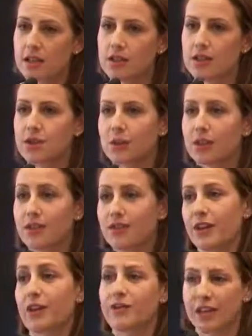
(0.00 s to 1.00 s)
to do a lot of
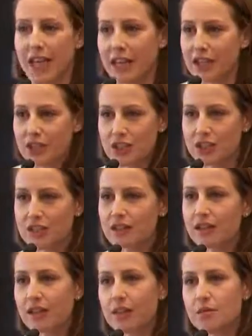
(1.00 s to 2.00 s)

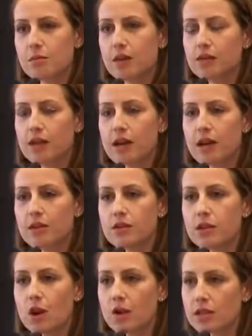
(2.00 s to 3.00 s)
verification um,
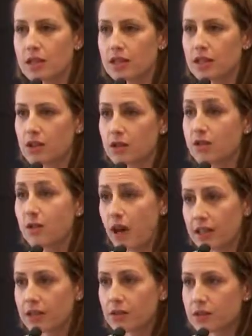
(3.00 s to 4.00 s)
around content that you're
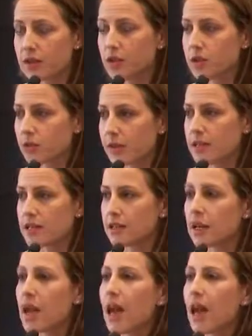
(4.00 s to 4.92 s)
finding on social media,